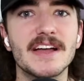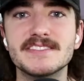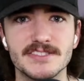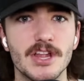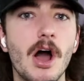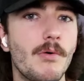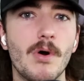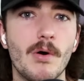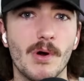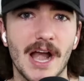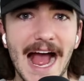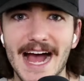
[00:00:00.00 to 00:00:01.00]
That's not
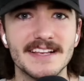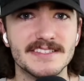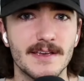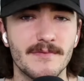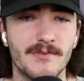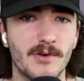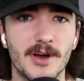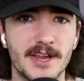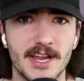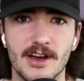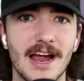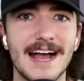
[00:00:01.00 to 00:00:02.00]
what we're asking for
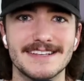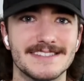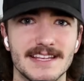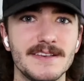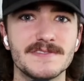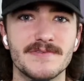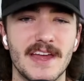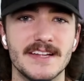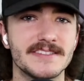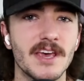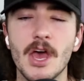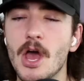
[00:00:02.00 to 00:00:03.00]
here as Leafs
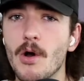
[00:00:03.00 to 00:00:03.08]
fans.